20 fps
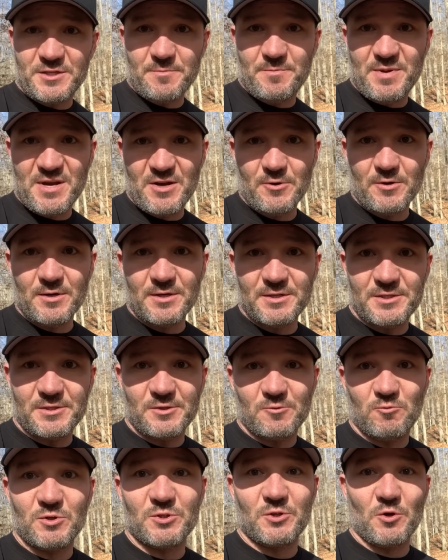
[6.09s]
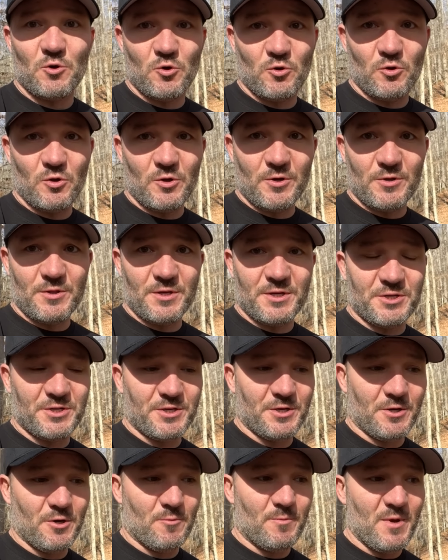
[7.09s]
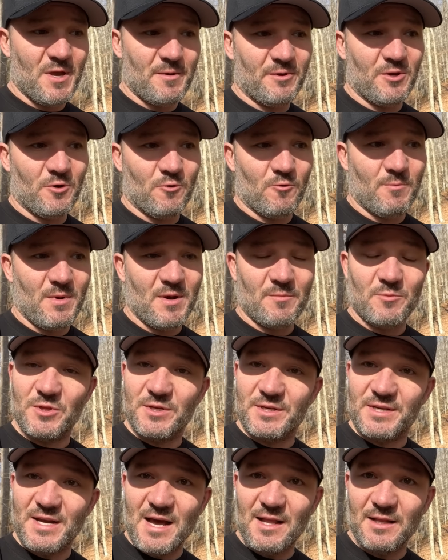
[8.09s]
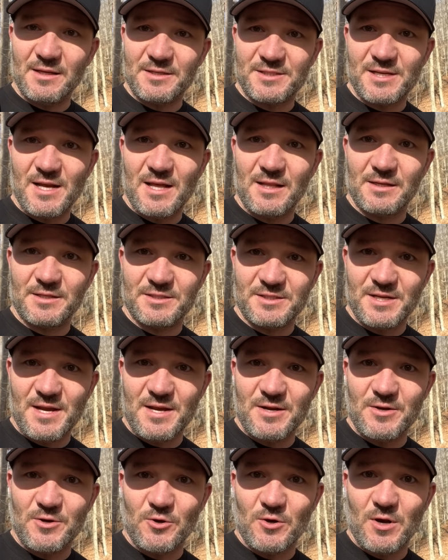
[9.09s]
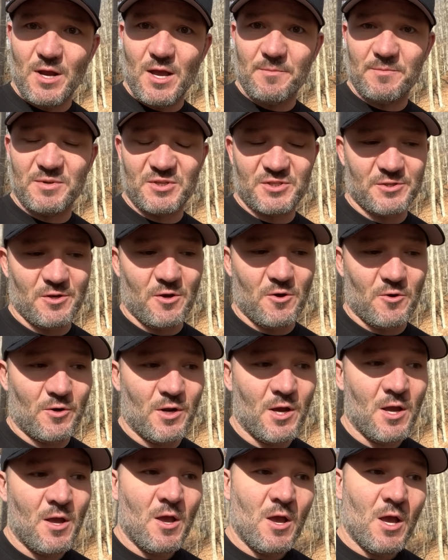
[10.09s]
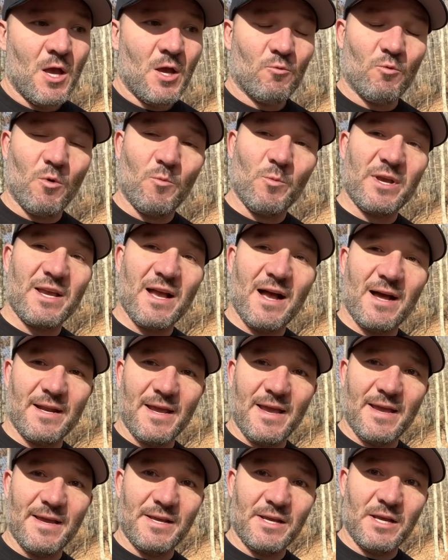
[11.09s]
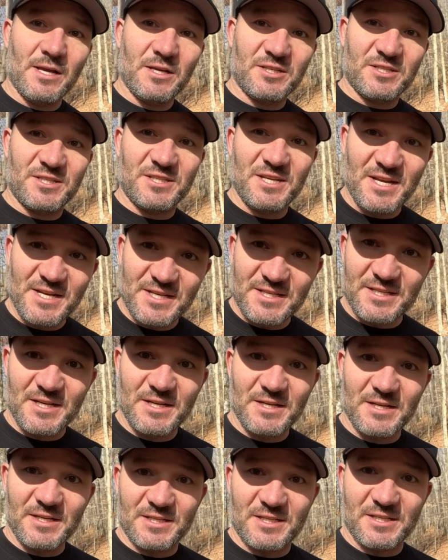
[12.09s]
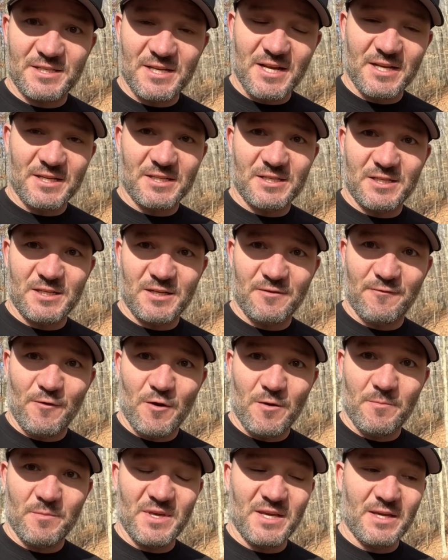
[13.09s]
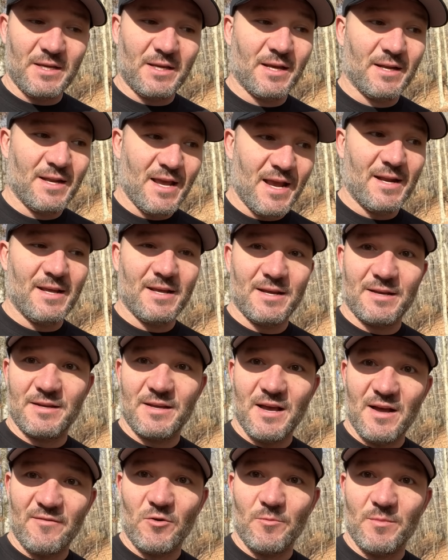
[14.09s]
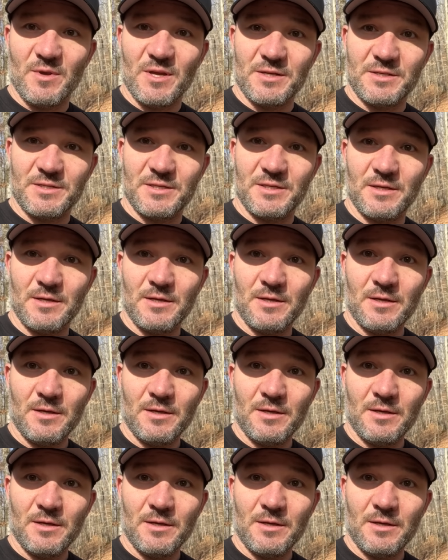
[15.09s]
appearance was earlier this year. Maybe you remember the Dallas Alexander episode when we got a cease and desist from the Canadian government.